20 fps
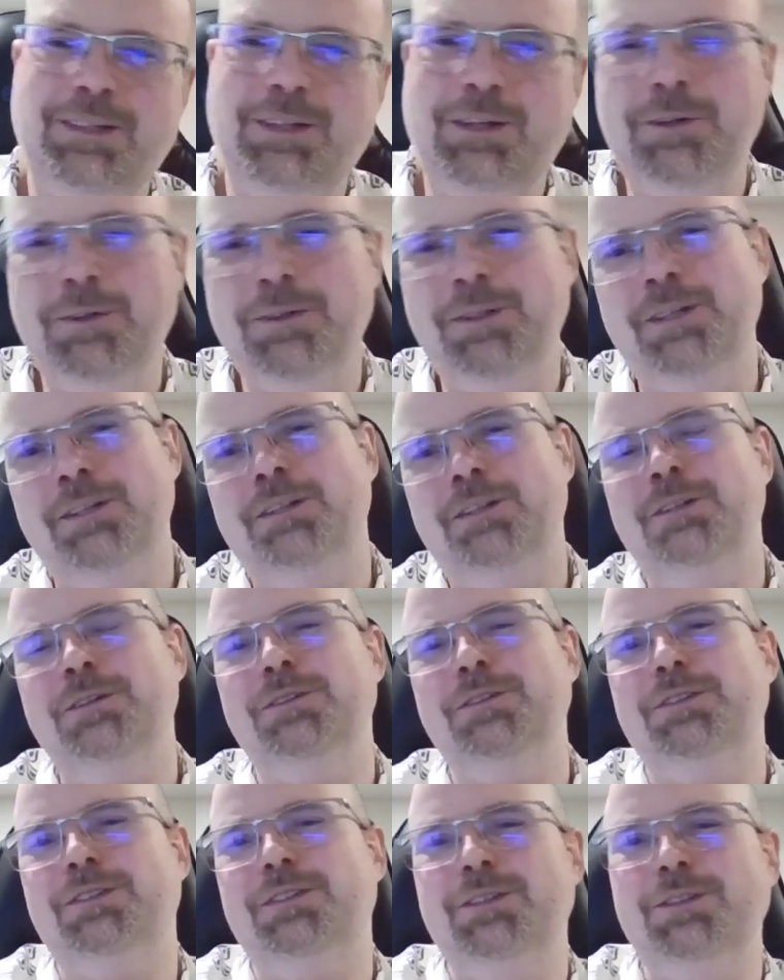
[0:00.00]
oh there,
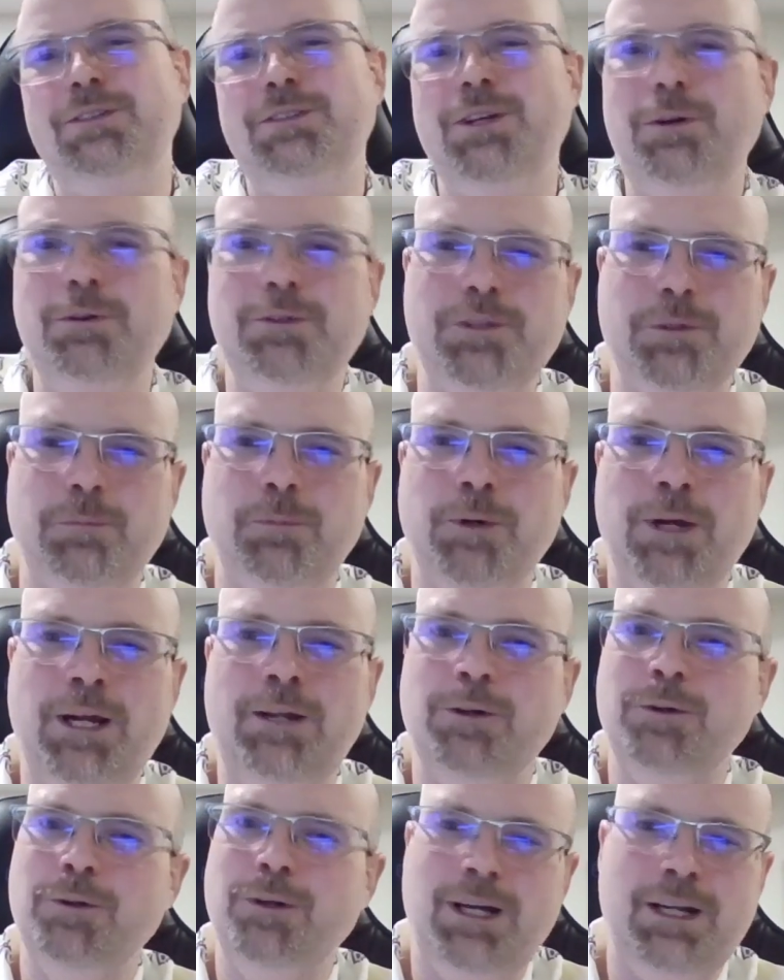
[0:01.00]
there's there's always a
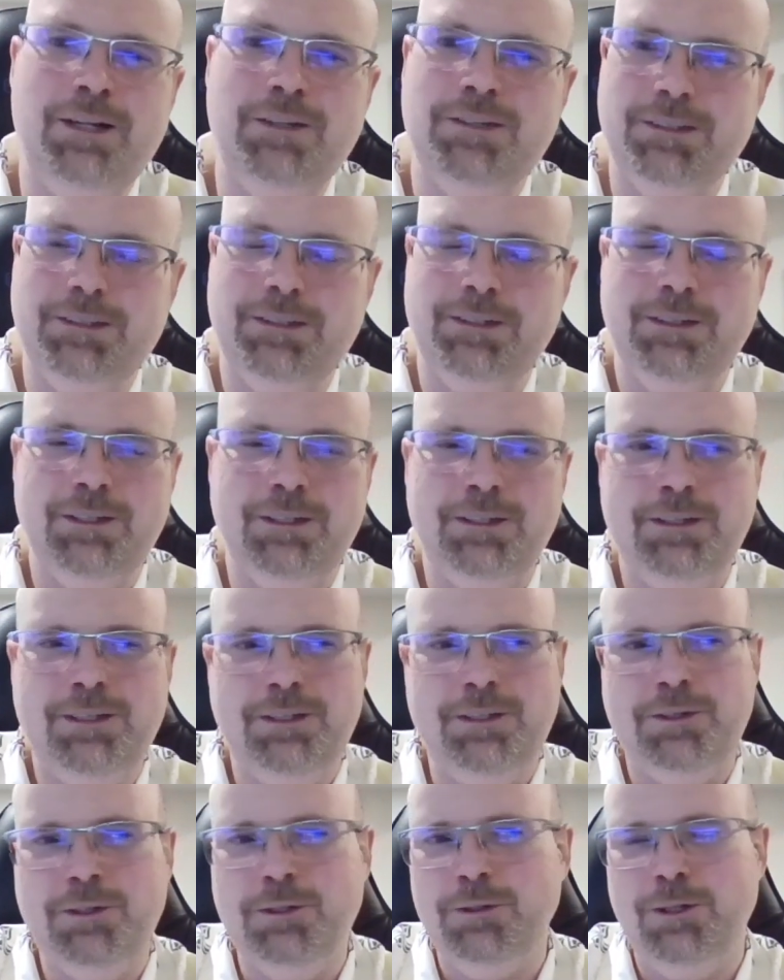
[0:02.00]
bright horizon there,
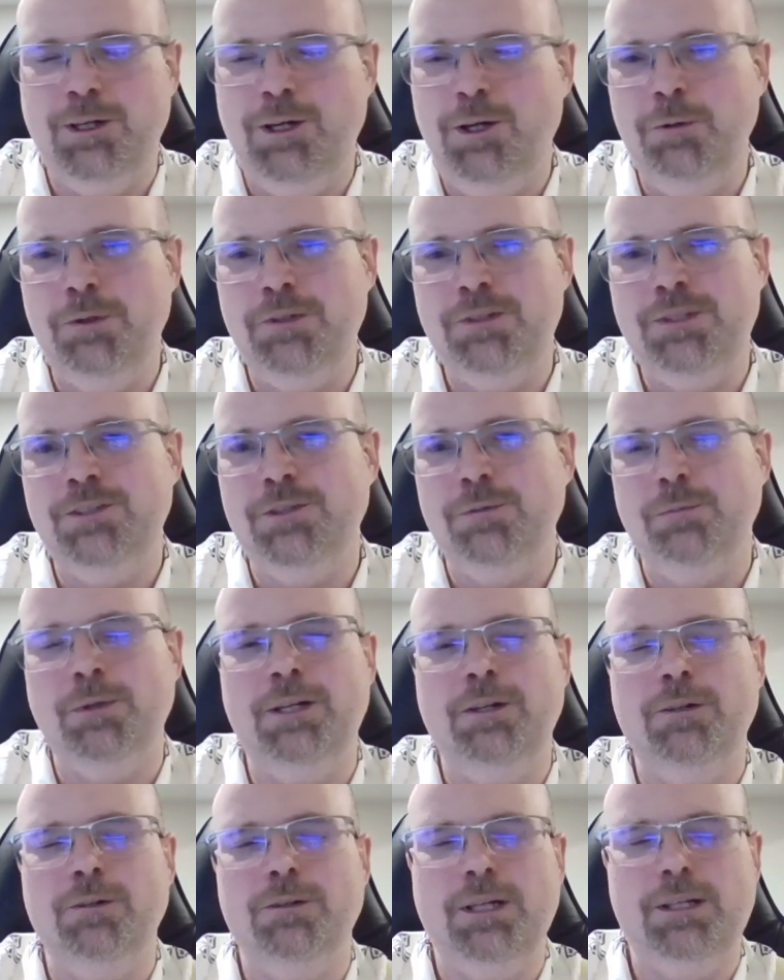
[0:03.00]
there, there always is a
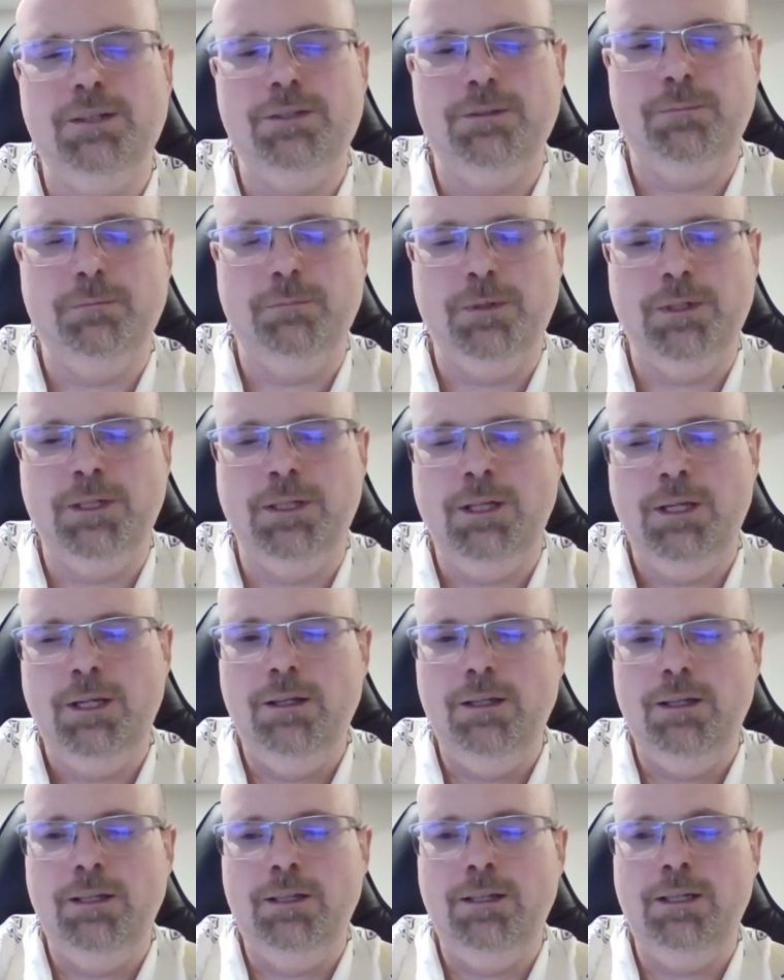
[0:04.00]
bright horizon but
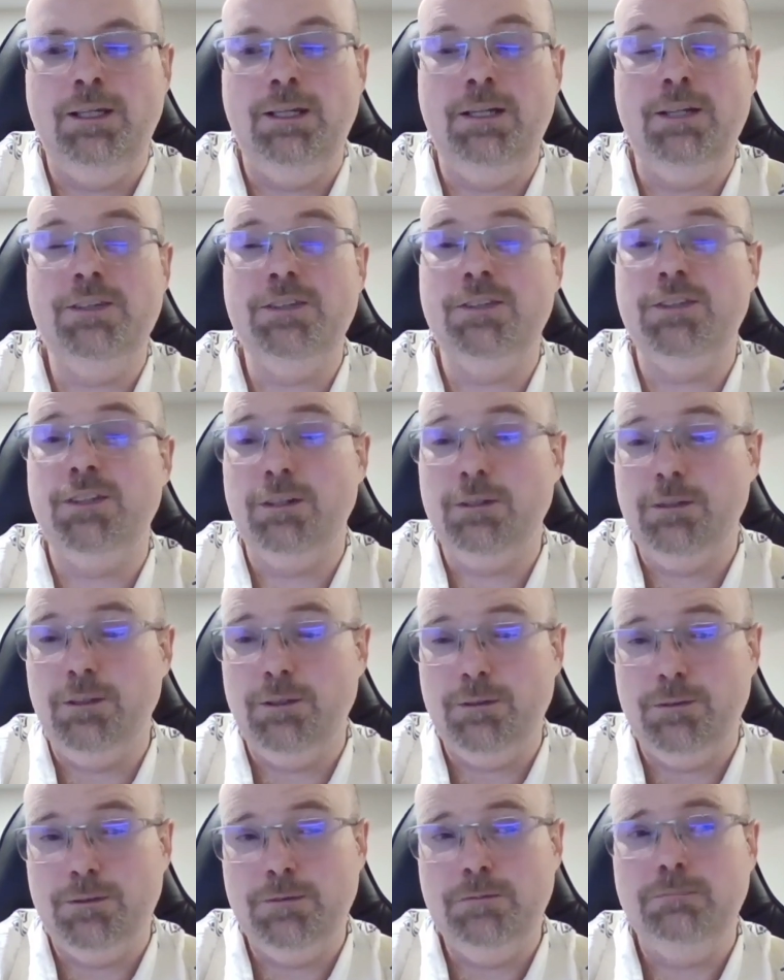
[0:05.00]
it, it is
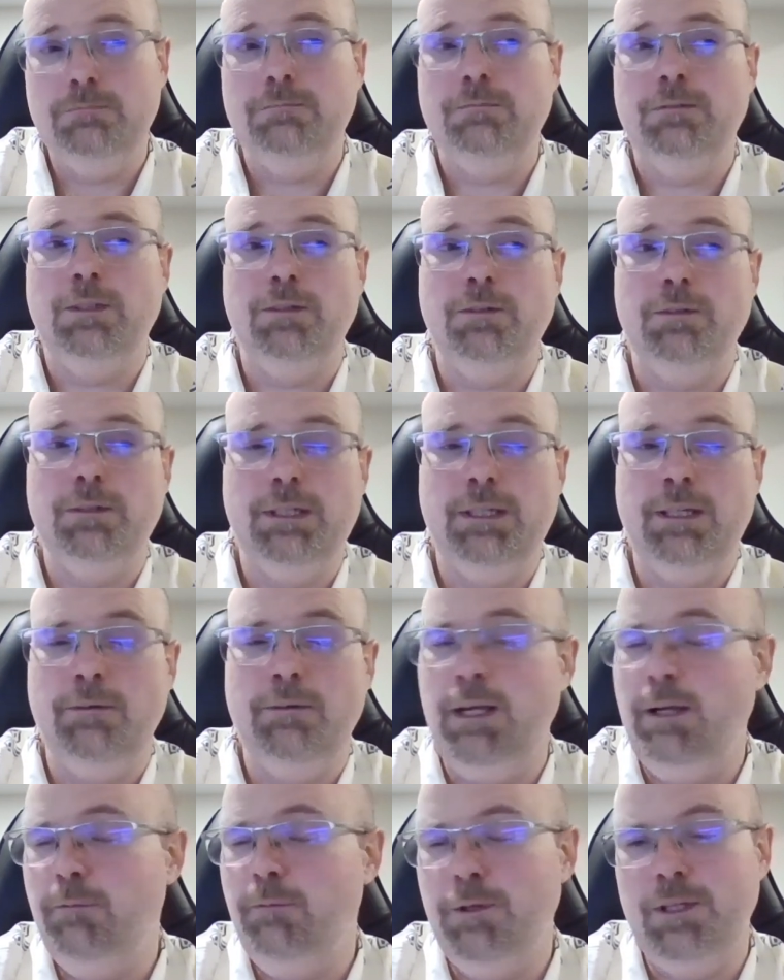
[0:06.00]
cyclical okay
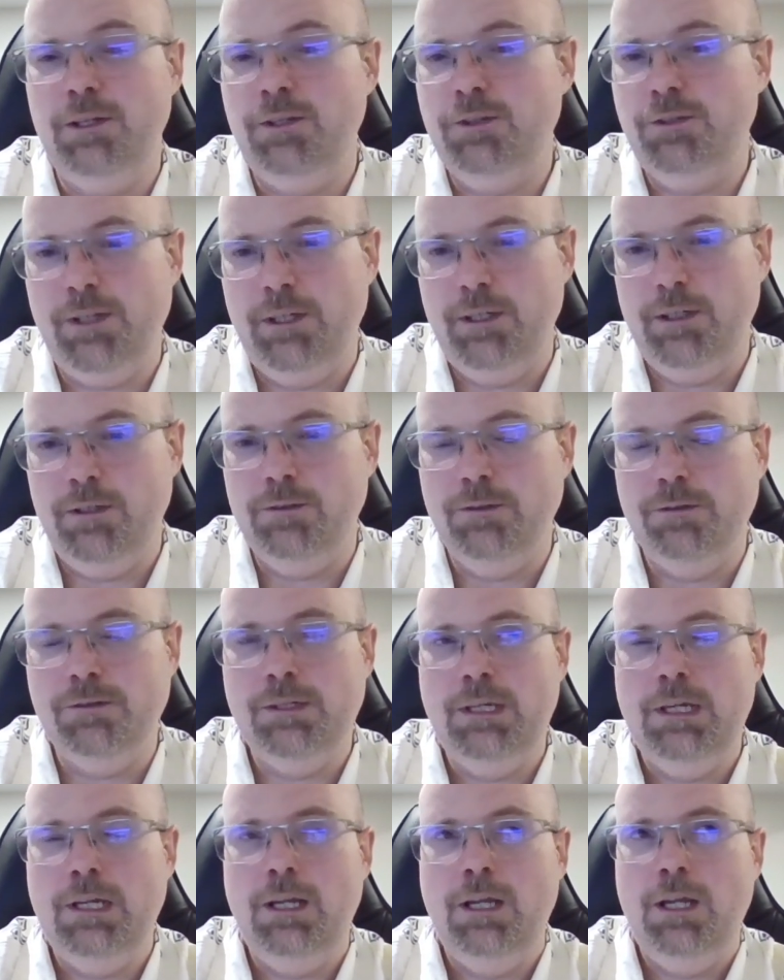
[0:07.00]
everything is
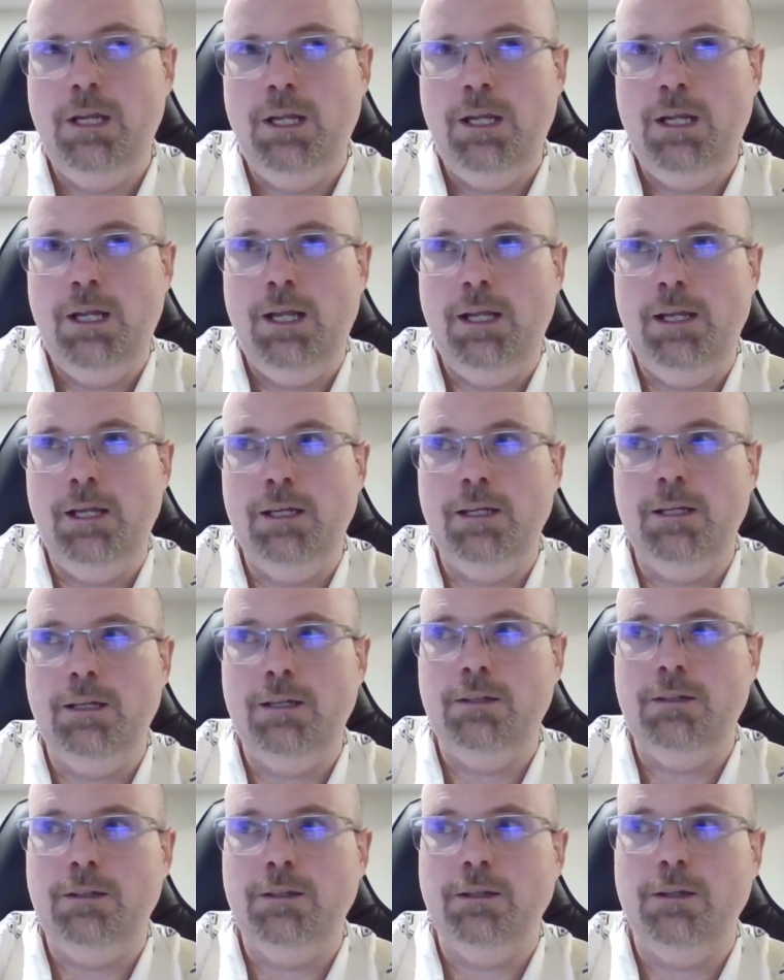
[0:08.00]
cycles
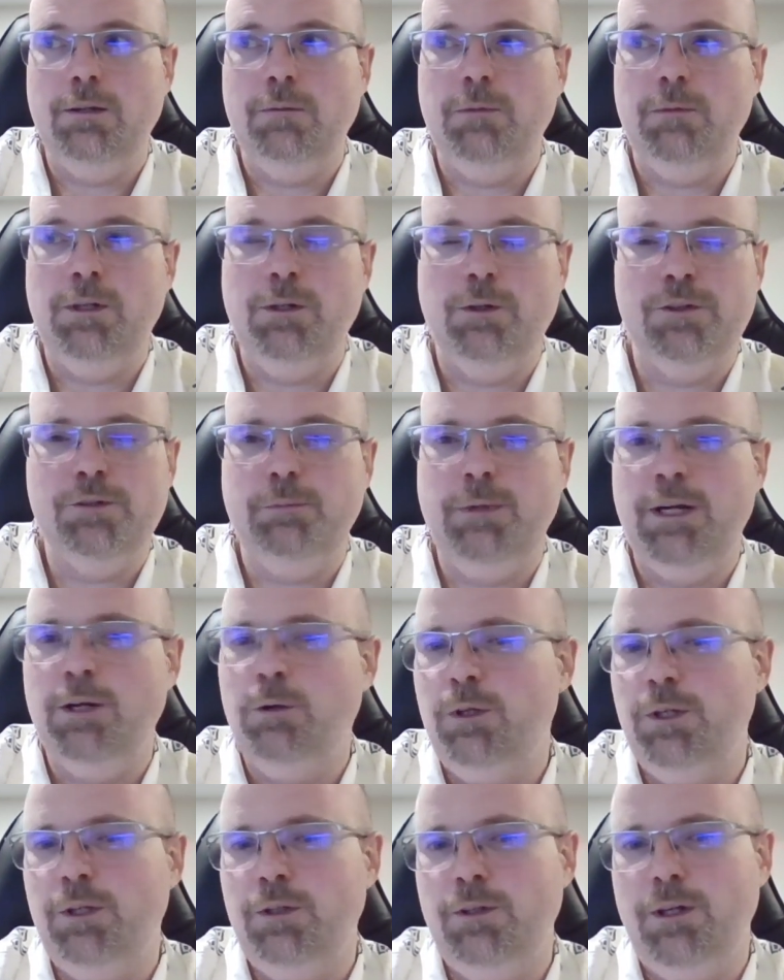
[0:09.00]
and um, you know, it doesn't matter
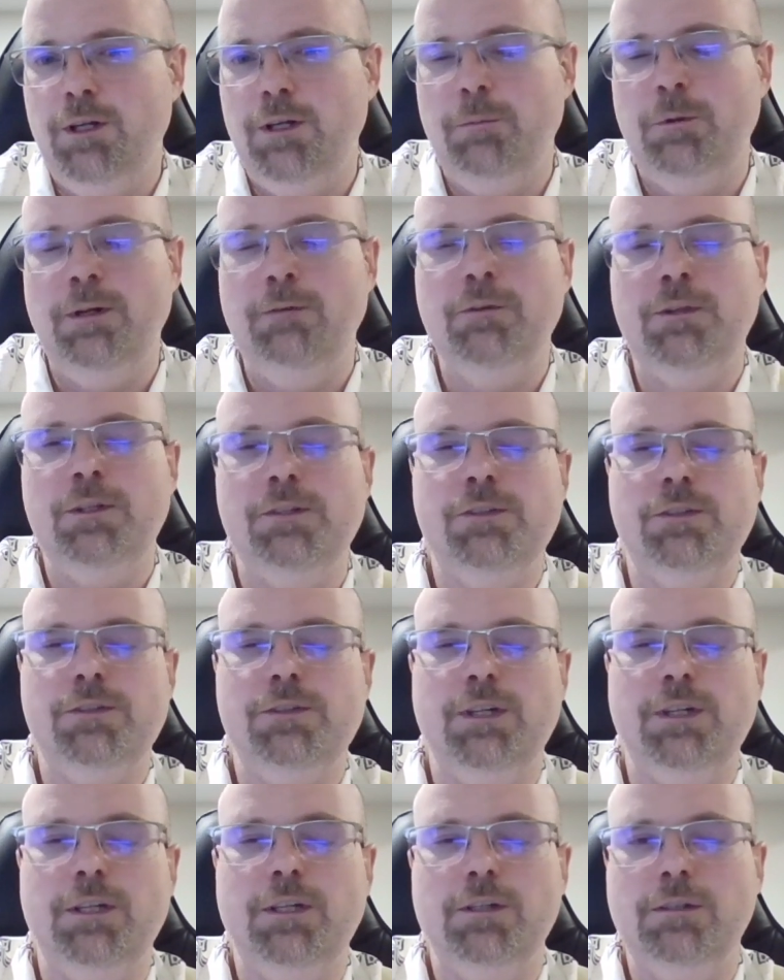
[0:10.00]
what you talk about, everything's a
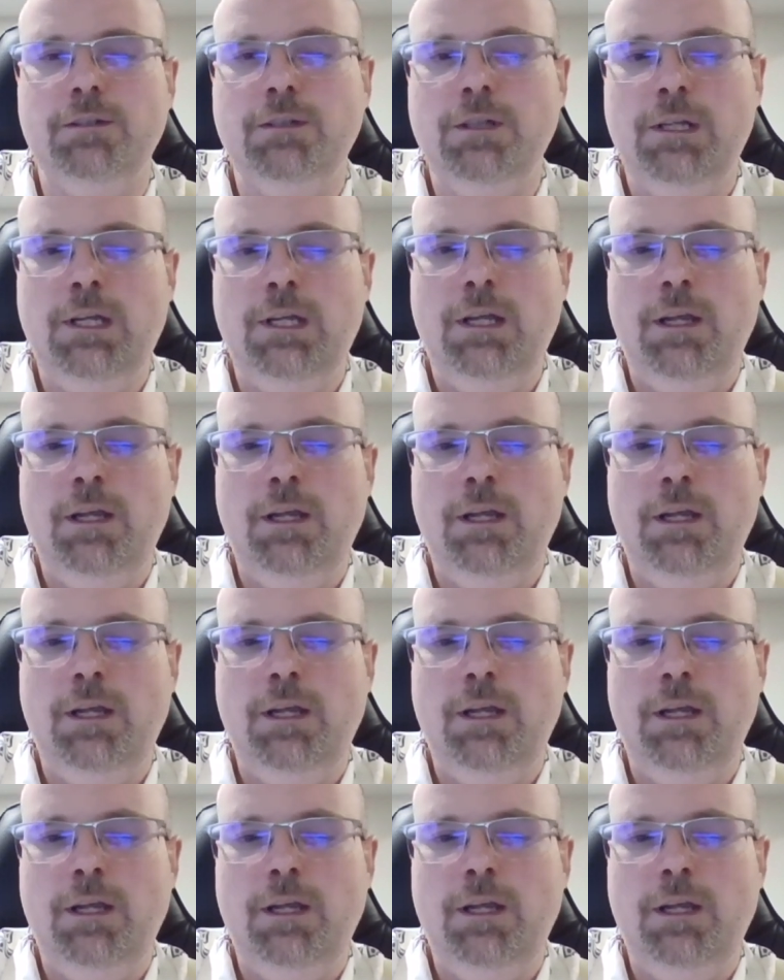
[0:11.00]
cycle.